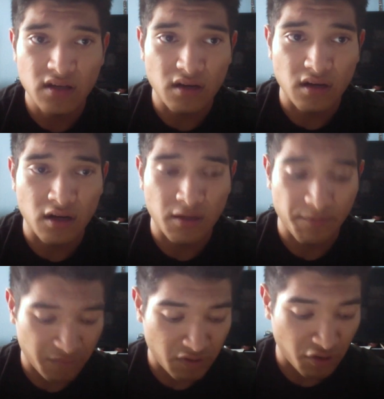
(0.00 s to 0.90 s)

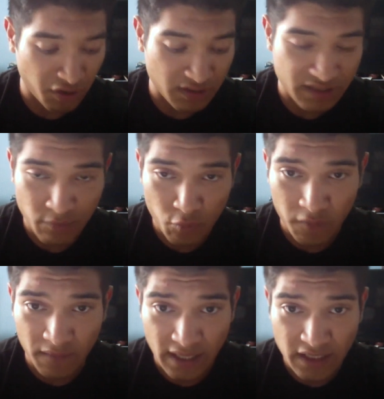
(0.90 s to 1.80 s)
You're going to see more
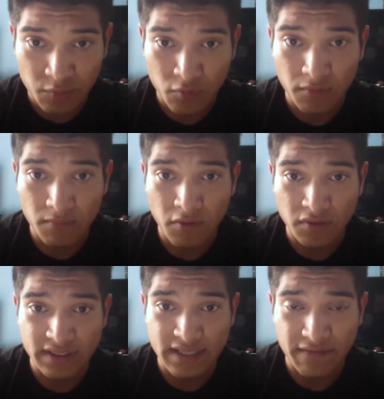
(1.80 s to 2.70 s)
veins,
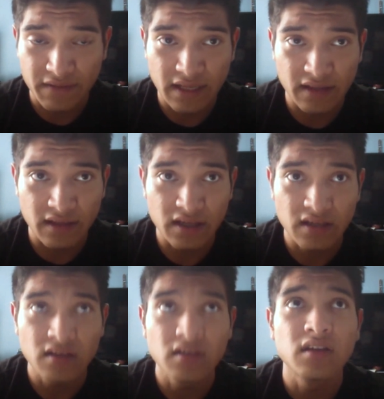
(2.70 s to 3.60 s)
most definitely.
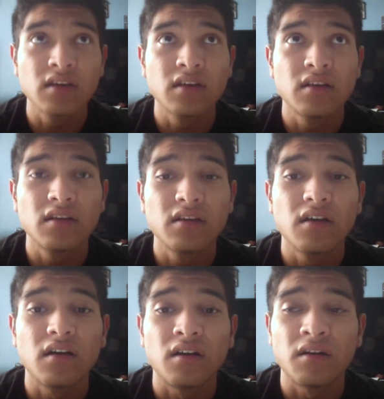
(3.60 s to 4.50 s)

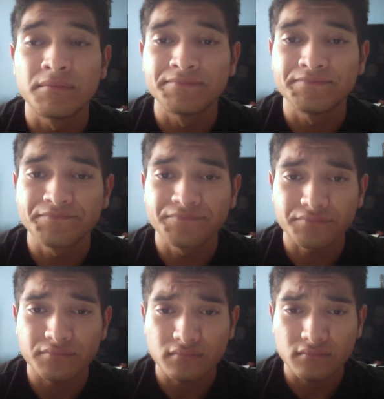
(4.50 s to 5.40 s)

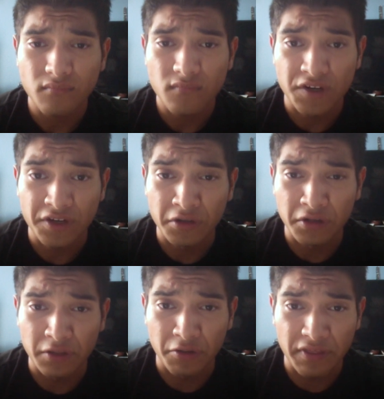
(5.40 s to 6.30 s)
They're gonna look
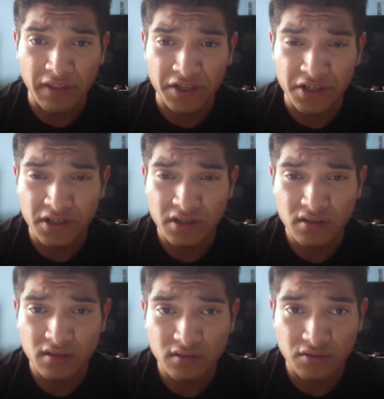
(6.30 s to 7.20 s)
a little thicker.
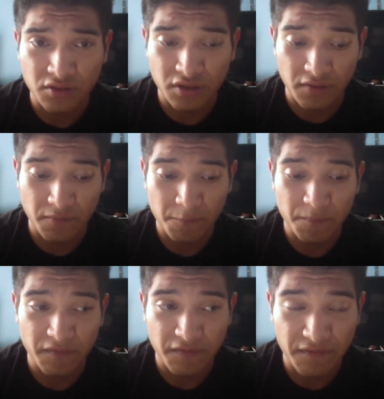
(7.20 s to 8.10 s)
You're gonna
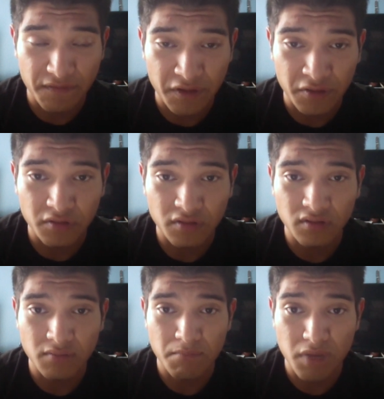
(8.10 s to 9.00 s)
feel
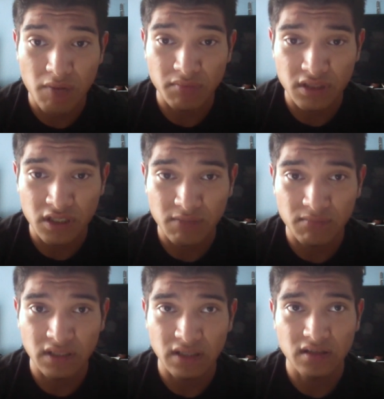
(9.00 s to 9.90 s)
pumped up,
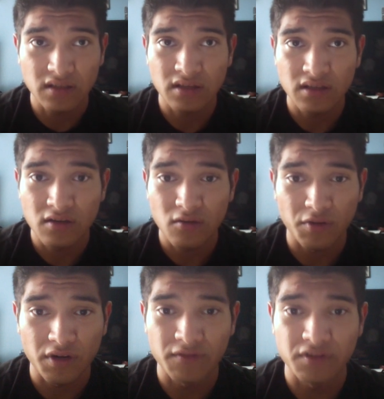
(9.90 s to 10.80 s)
like
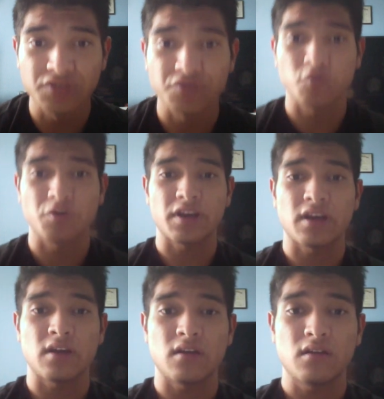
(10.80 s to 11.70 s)
whatever it is you're
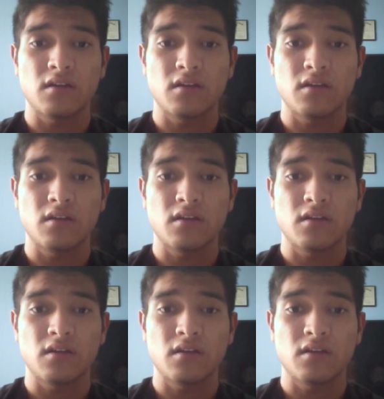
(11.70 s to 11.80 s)
working at